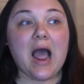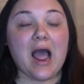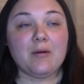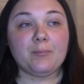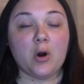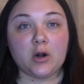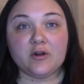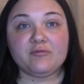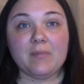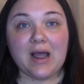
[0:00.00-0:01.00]
part
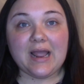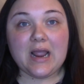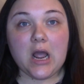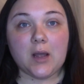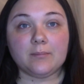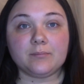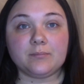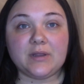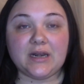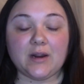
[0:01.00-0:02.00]
of my
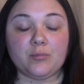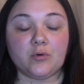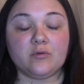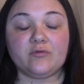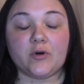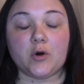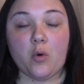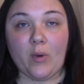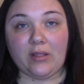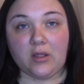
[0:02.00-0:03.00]
getting approved
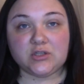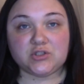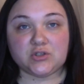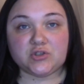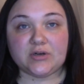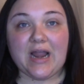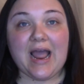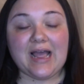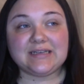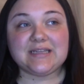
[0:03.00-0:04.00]
for weight loss surgery,
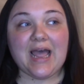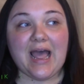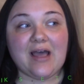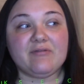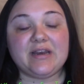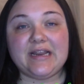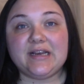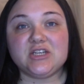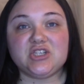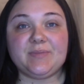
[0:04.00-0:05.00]
I had to have an
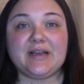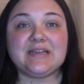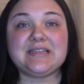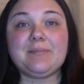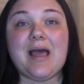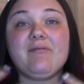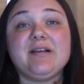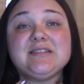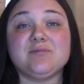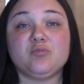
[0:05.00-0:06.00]
EDG because I'm
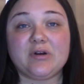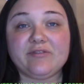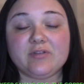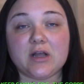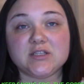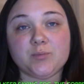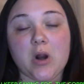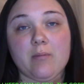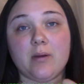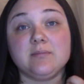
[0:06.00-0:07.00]
having some reflux
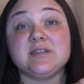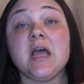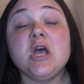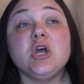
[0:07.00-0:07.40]
problems.